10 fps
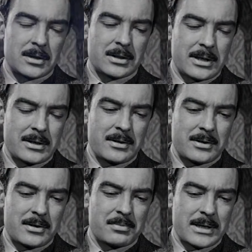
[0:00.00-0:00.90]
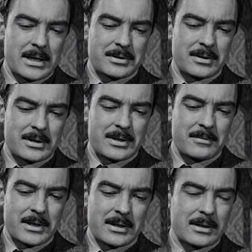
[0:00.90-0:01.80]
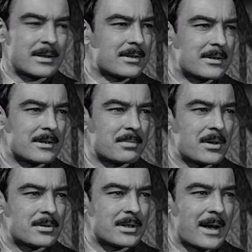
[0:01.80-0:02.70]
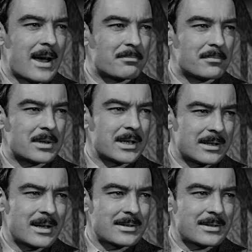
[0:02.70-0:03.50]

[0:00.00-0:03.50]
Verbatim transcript: I know the supernatural is something that isn't supposed to happen, but it does